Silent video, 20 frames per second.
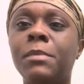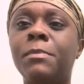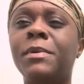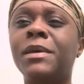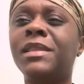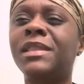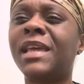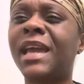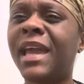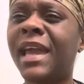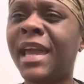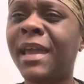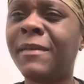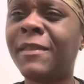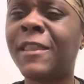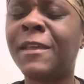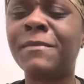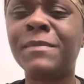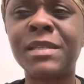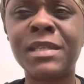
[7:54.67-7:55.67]
but they
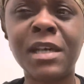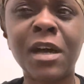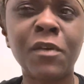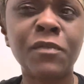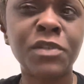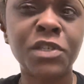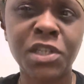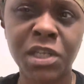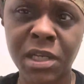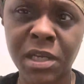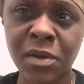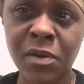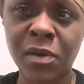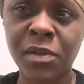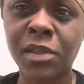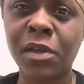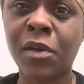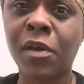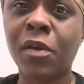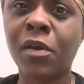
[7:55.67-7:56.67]
themselves cheated
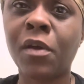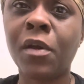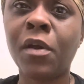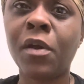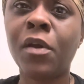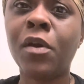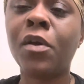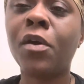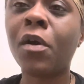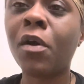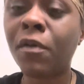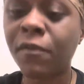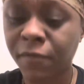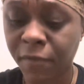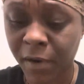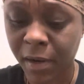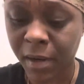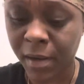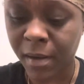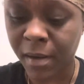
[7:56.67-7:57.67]
on their
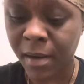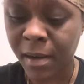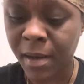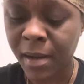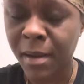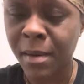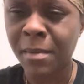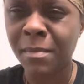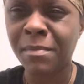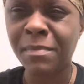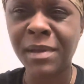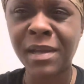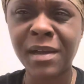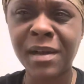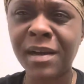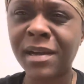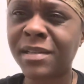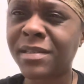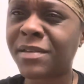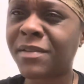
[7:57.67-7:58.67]
girlfriend
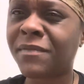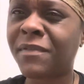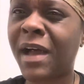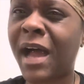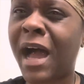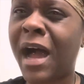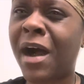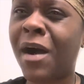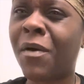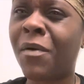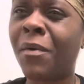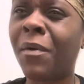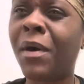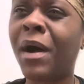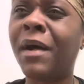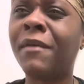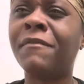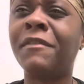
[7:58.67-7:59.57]
because of how a